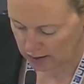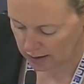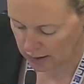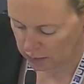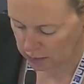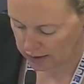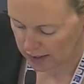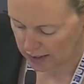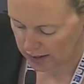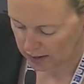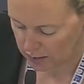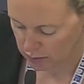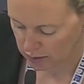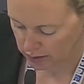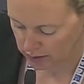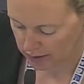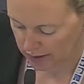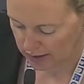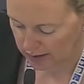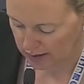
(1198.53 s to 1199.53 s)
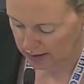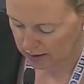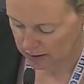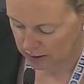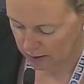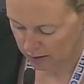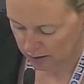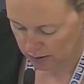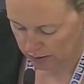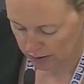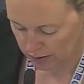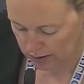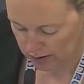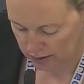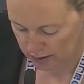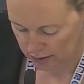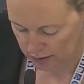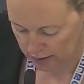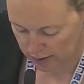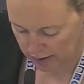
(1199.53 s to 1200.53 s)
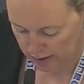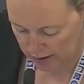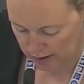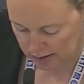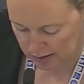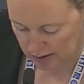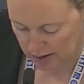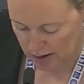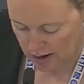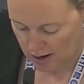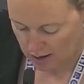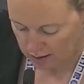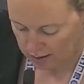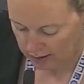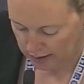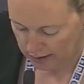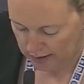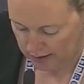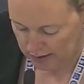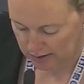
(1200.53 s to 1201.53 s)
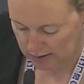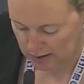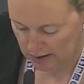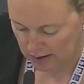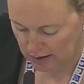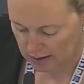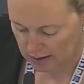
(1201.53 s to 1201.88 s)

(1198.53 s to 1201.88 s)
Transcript: liquidate the building and use the funds for things like designated